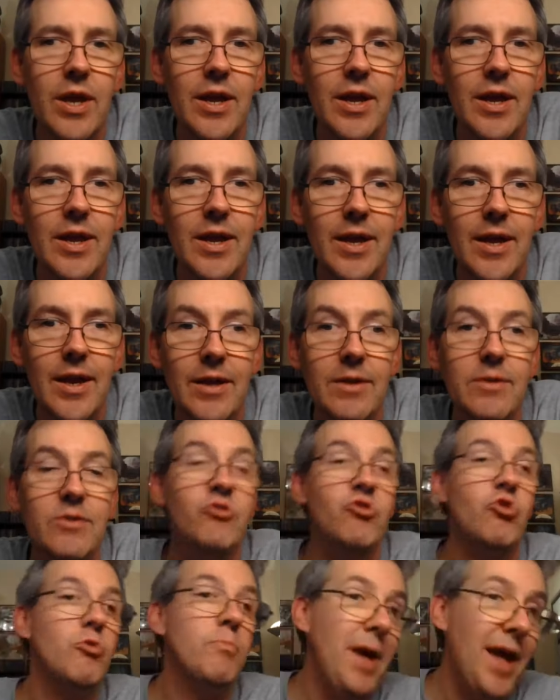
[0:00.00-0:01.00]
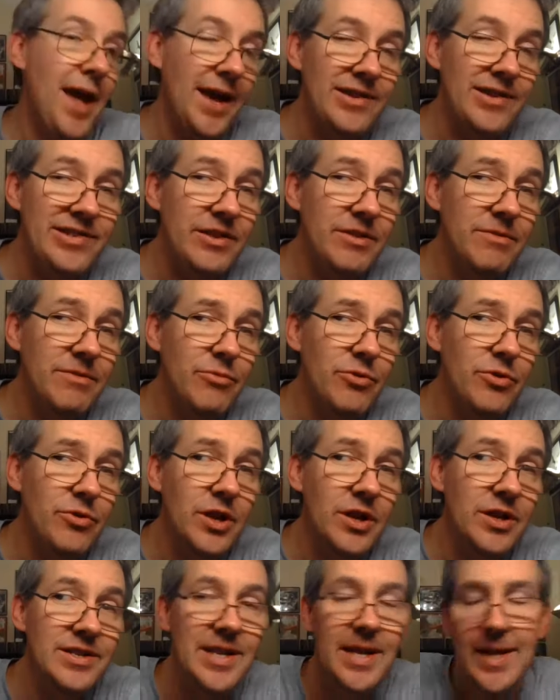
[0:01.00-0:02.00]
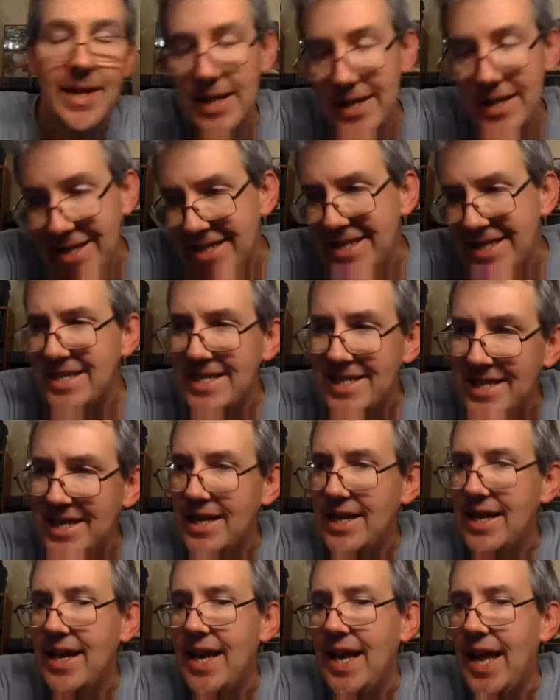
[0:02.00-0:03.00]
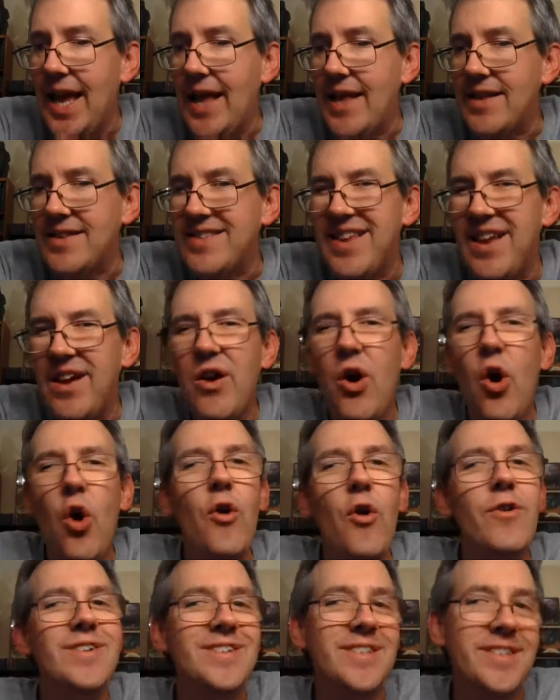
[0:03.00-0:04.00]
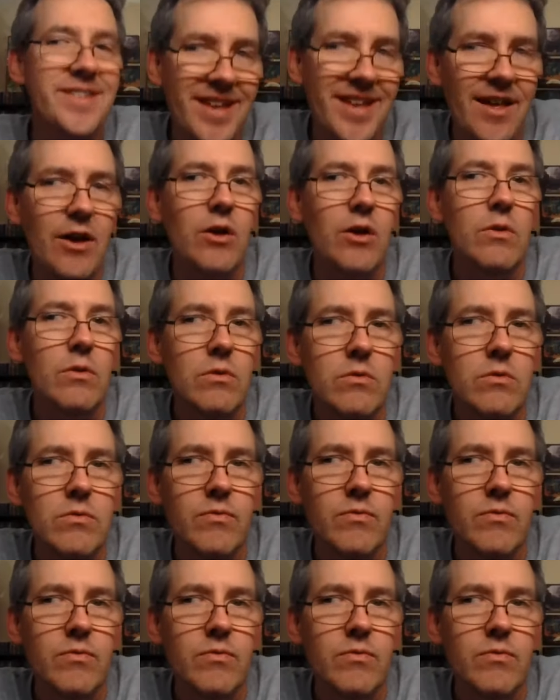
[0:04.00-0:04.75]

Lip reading: and surpass them or not? It's a hard sell